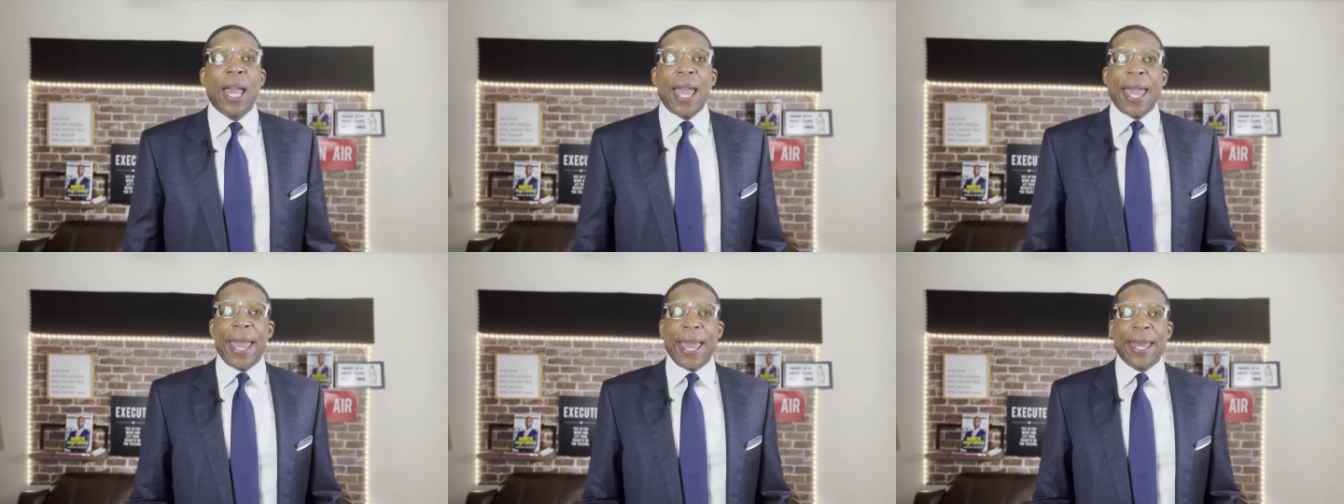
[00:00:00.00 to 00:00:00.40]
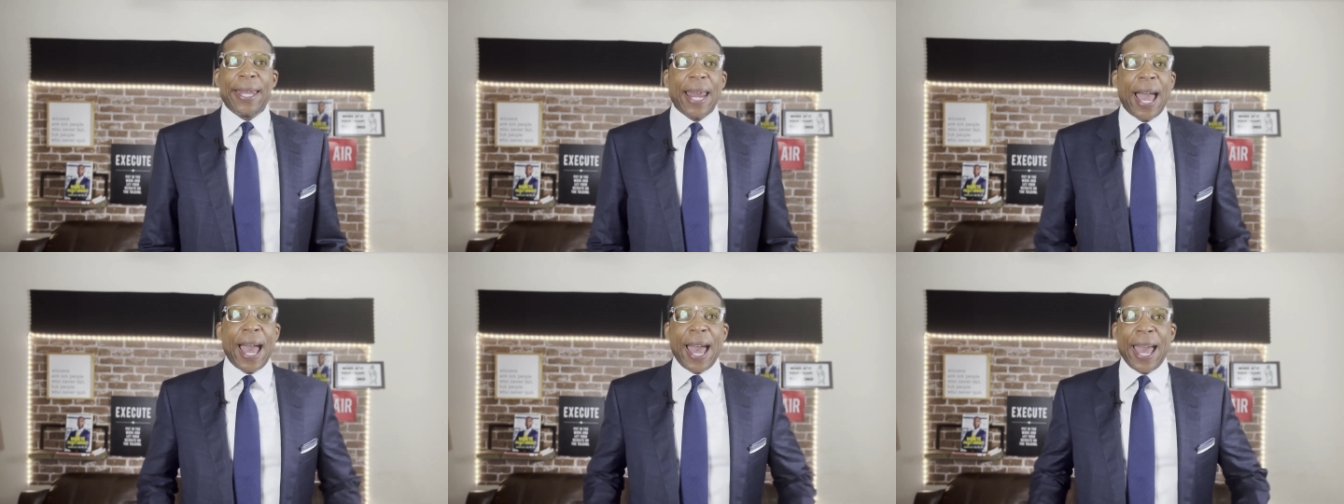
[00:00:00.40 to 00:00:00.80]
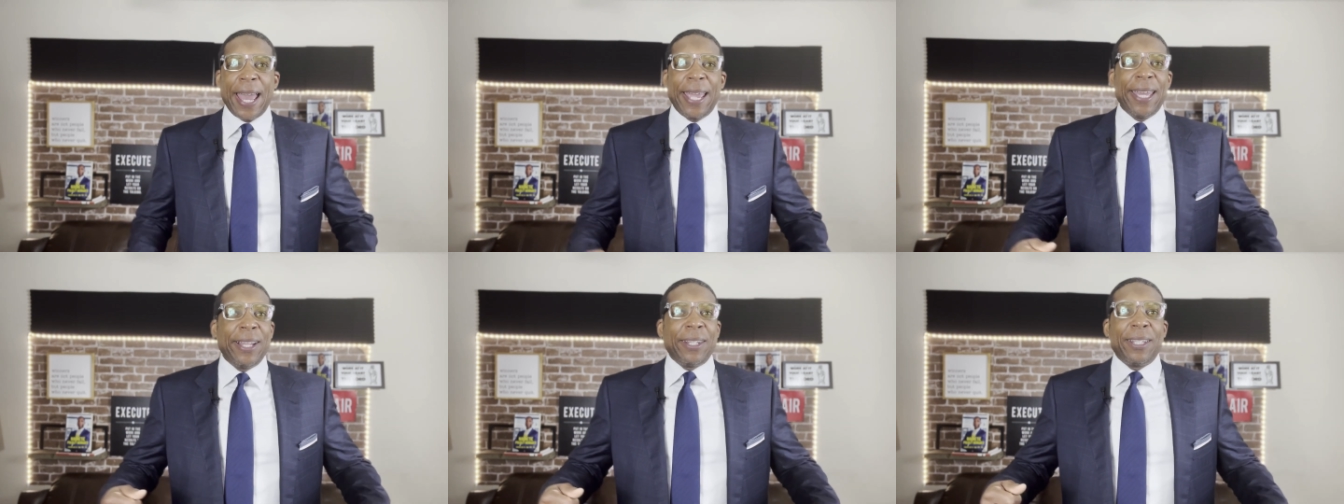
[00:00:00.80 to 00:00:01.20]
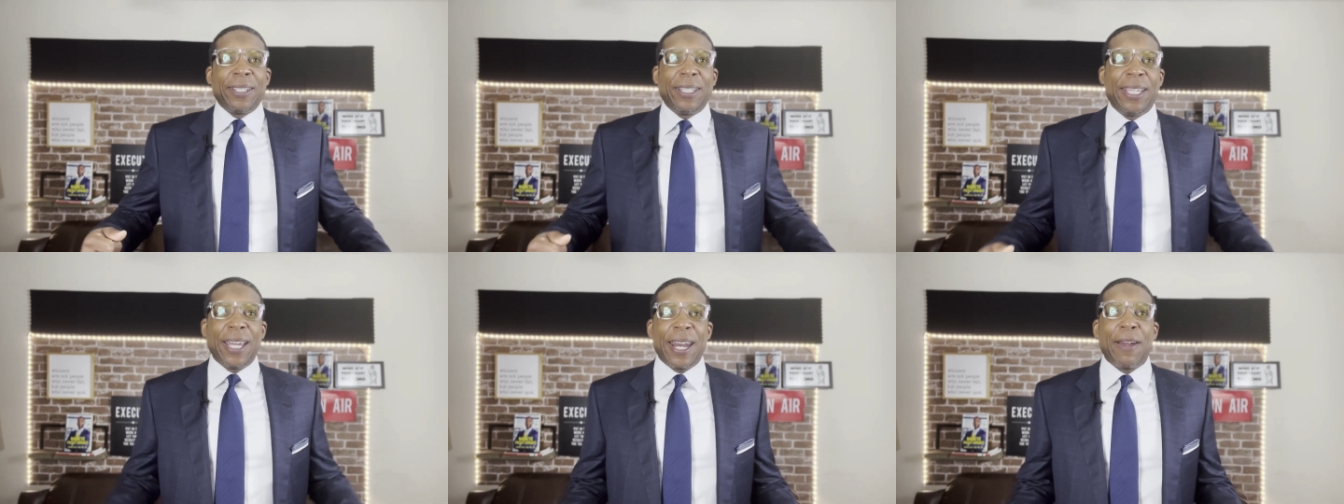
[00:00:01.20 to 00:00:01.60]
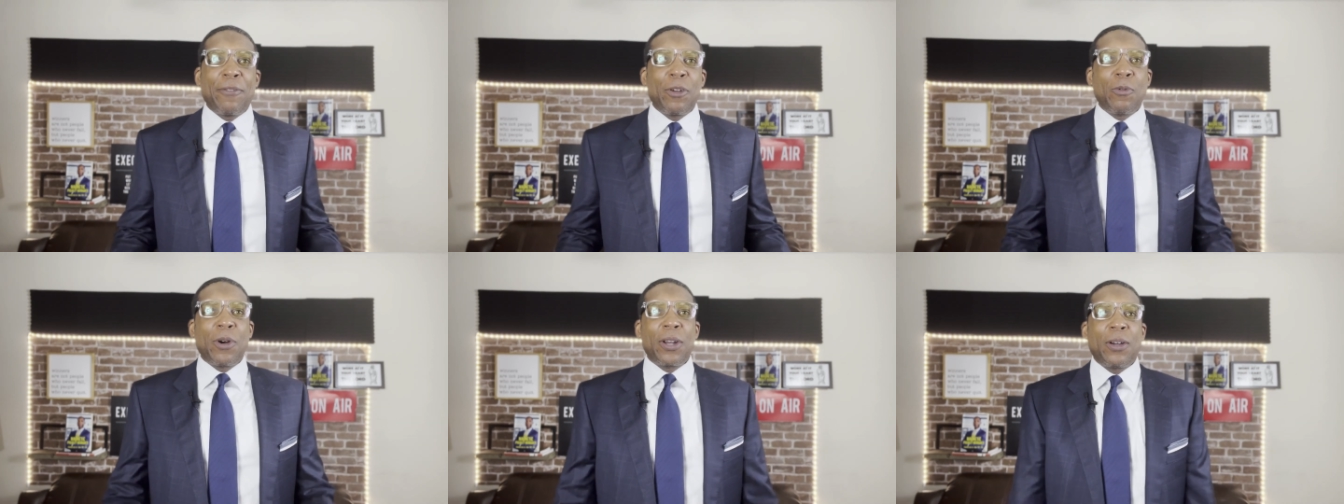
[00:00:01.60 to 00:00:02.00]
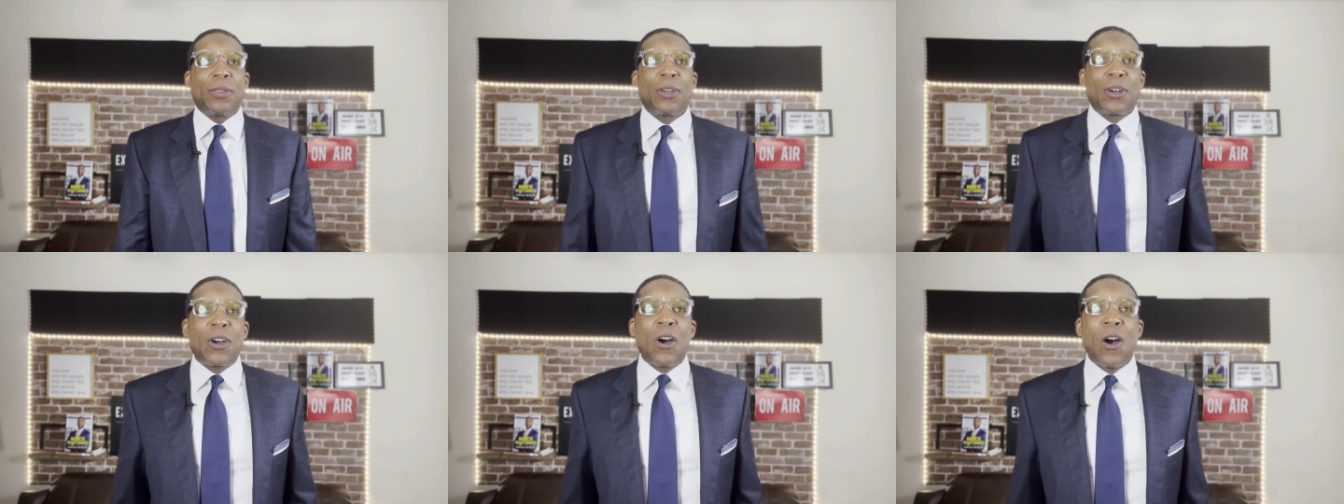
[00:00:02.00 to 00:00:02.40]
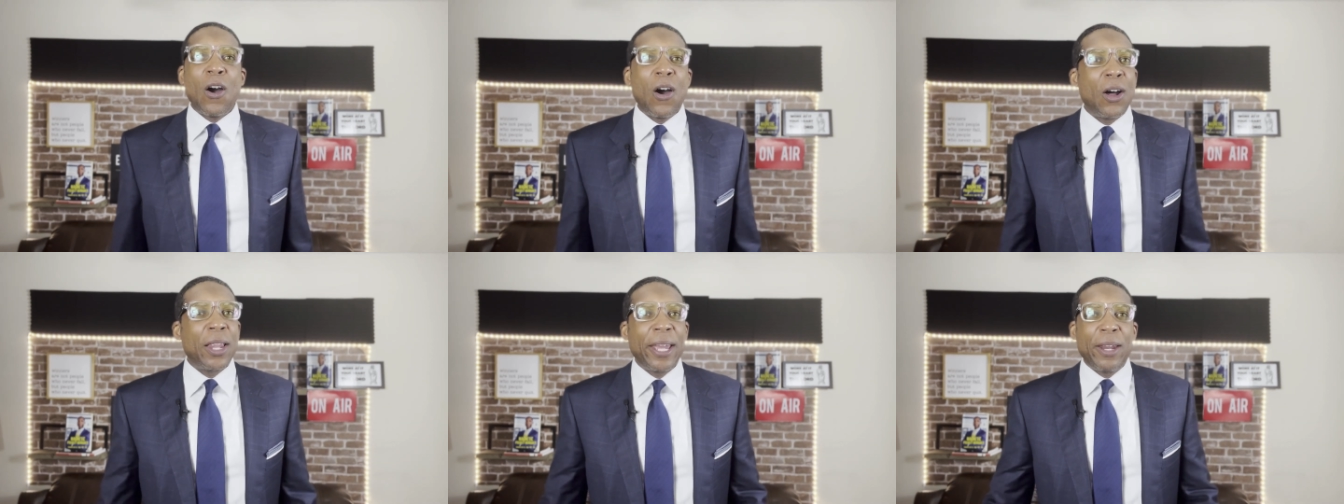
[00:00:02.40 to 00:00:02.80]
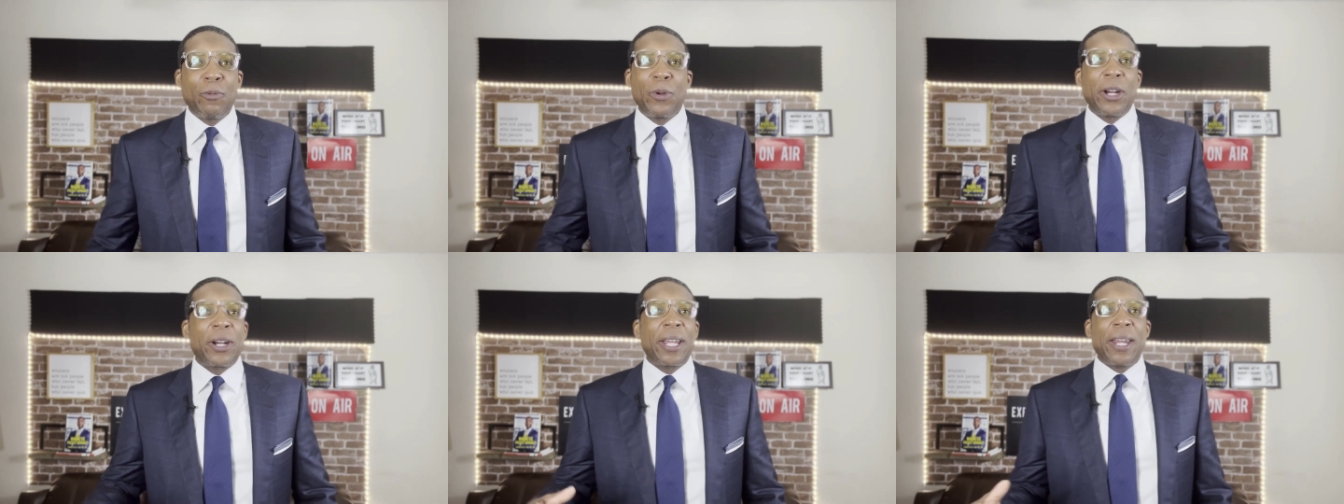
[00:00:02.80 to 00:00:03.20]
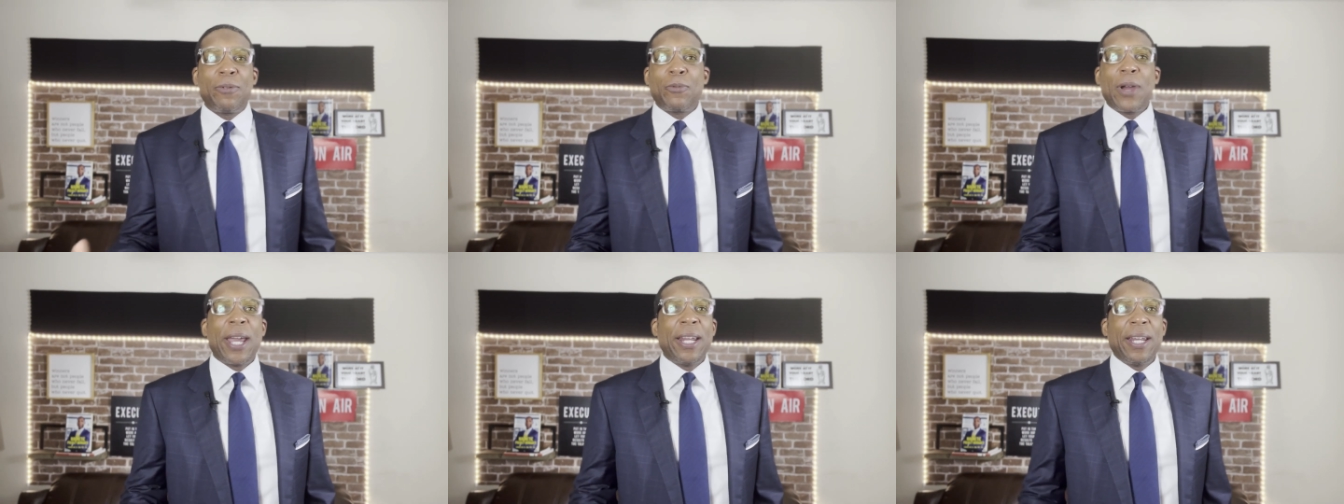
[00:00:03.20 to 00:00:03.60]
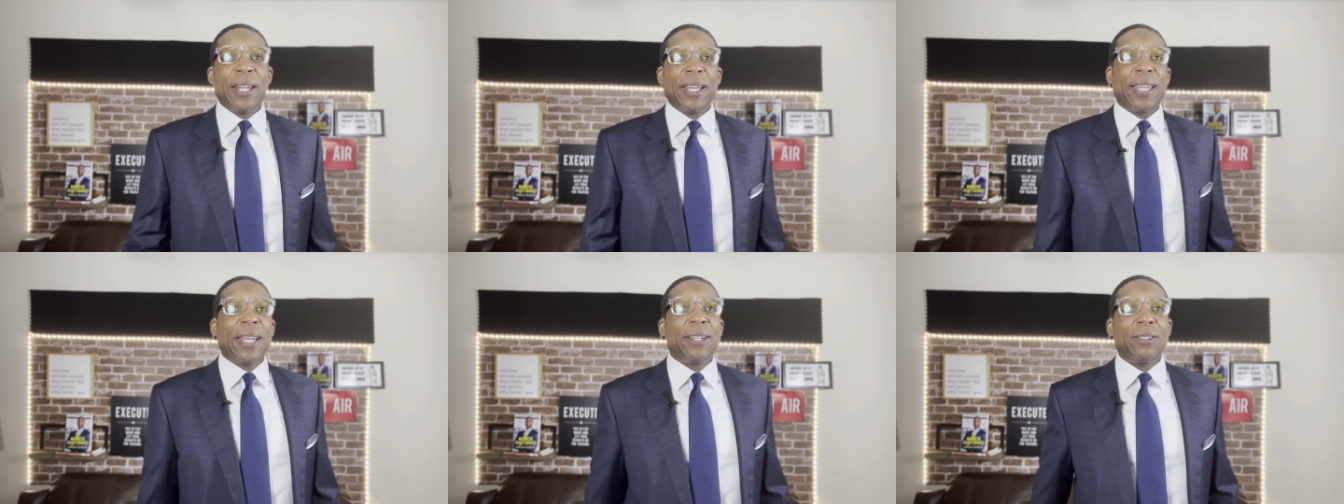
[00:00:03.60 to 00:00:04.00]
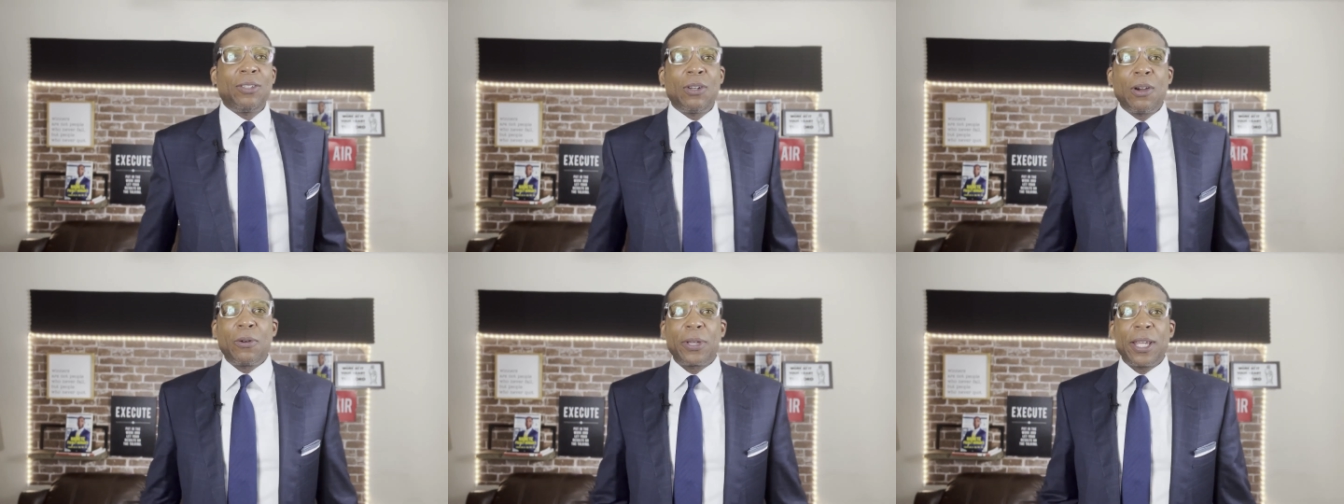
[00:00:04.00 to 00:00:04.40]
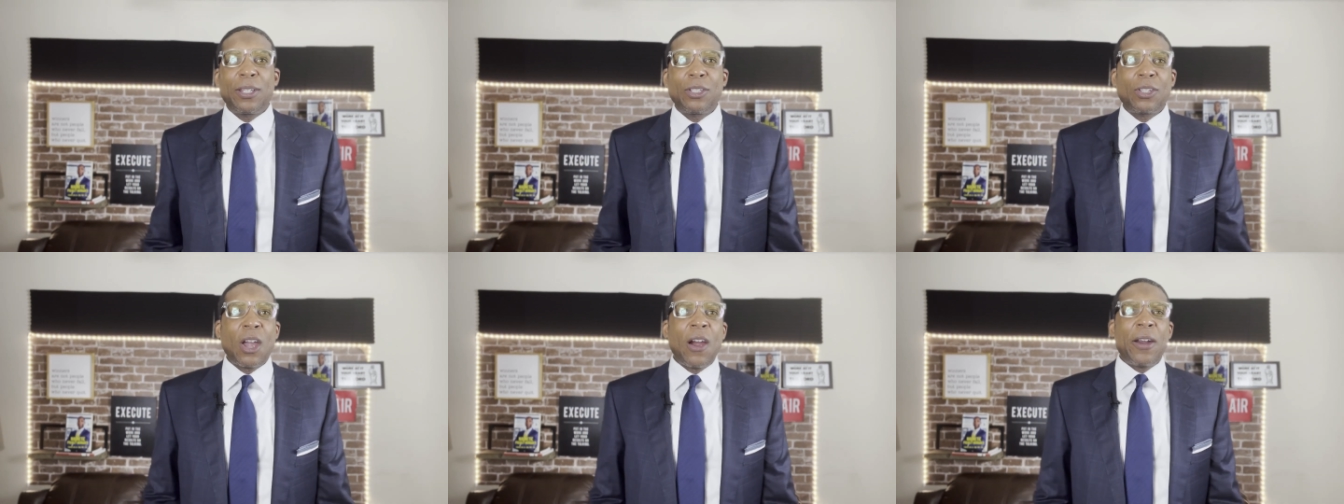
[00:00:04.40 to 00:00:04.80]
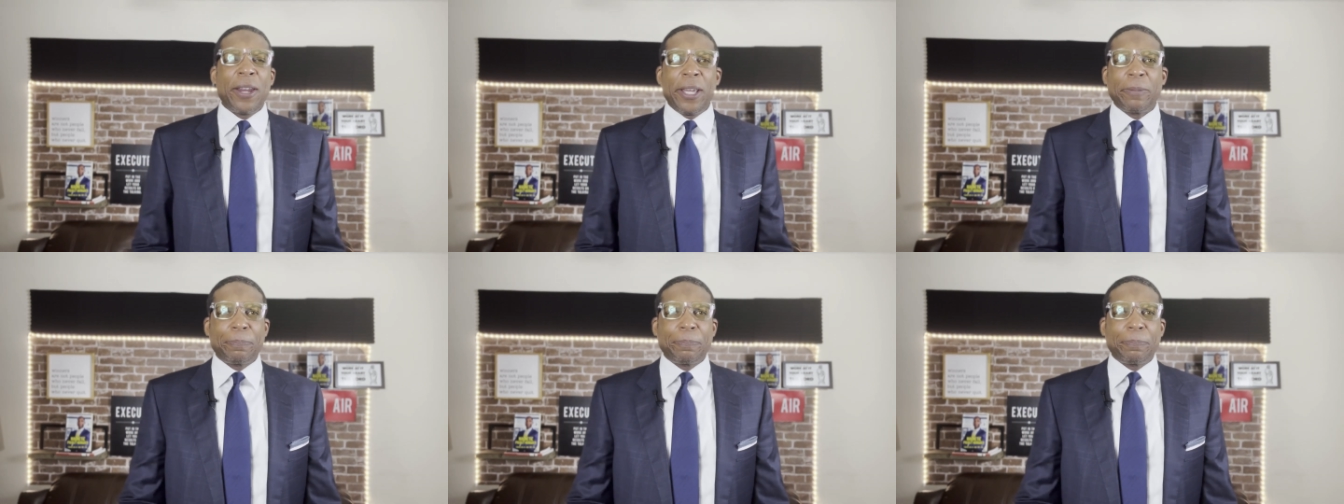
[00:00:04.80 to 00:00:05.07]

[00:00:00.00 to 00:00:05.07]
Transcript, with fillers: And I get everyone on the call and we're getting ready to get, you know, get started.